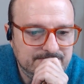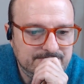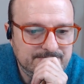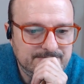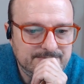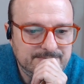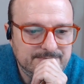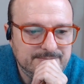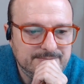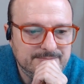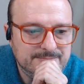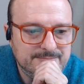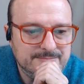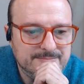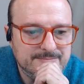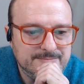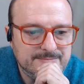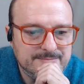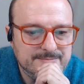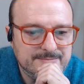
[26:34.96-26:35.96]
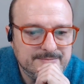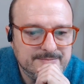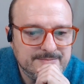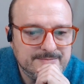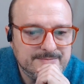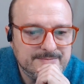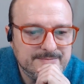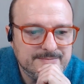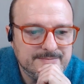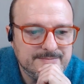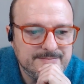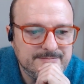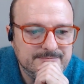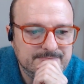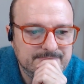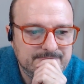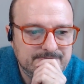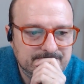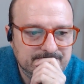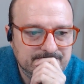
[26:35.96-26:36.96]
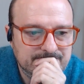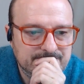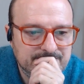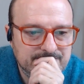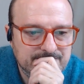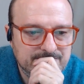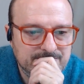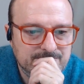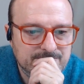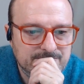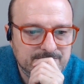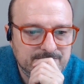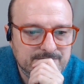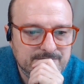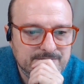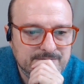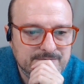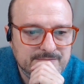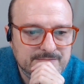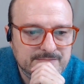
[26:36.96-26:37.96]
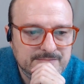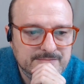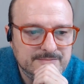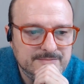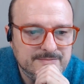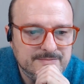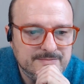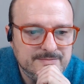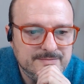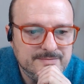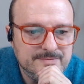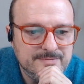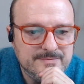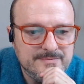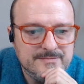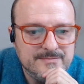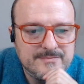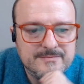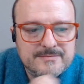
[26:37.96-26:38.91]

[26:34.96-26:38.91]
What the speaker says: (not speaking)